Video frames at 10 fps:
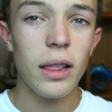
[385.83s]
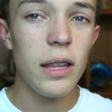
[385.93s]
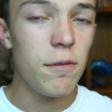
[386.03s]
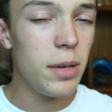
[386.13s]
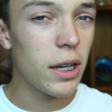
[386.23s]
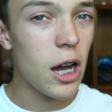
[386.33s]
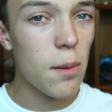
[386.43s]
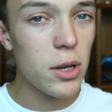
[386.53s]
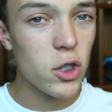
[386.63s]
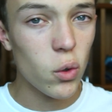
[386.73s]
leave me a
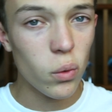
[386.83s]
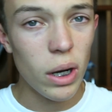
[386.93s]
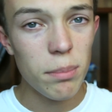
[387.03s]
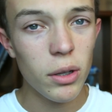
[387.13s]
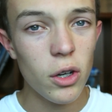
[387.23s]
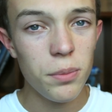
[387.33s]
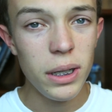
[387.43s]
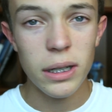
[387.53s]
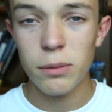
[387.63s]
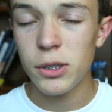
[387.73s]
comment right below
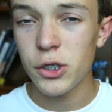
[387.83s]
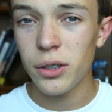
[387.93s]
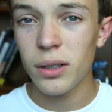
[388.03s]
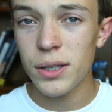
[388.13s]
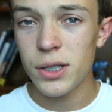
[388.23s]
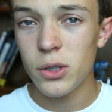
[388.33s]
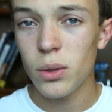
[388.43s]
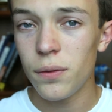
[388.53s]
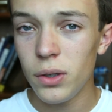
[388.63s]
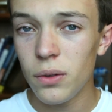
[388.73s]
me and I'll be sure to listen to
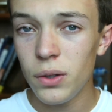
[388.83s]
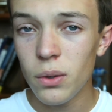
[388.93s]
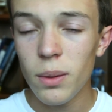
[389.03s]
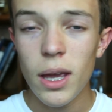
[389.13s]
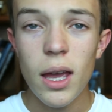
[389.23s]
a few of you.